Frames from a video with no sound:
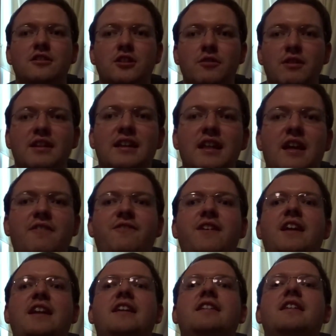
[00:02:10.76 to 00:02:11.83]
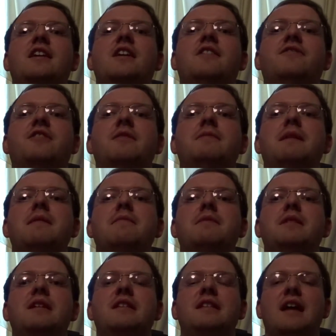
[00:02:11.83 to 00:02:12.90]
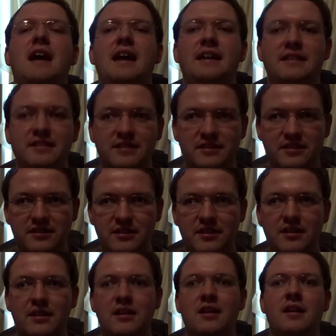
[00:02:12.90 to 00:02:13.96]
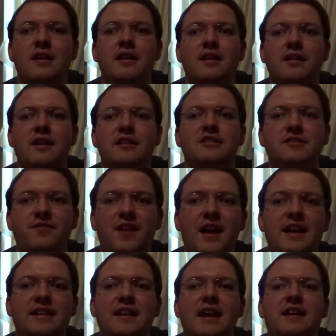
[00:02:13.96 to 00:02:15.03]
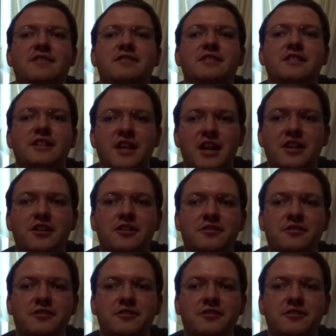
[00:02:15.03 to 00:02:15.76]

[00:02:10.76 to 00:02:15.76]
So what did I think of Remember the Titans? Let's find out together.